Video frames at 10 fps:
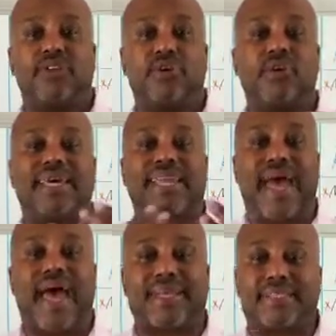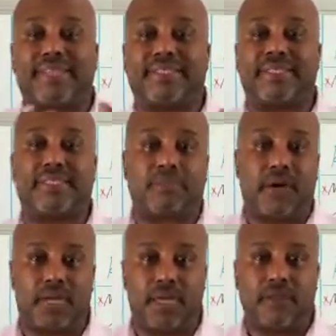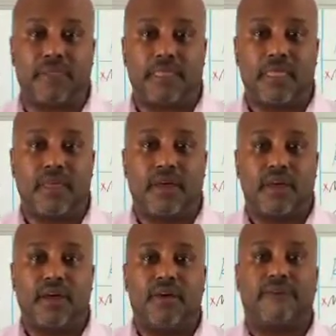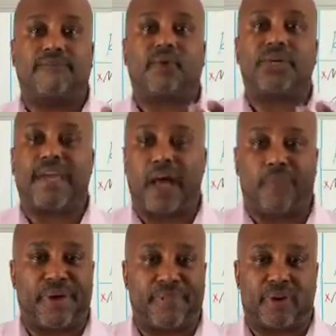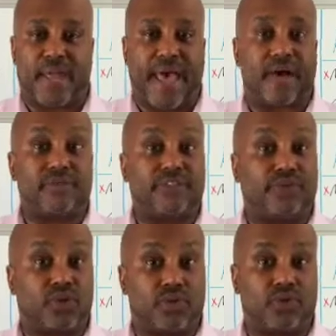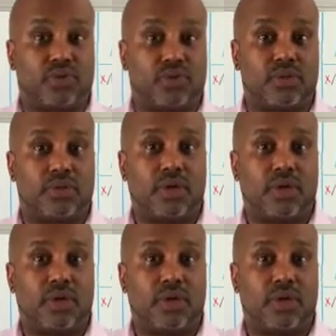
you can access this money for a down payment on a house if you choose.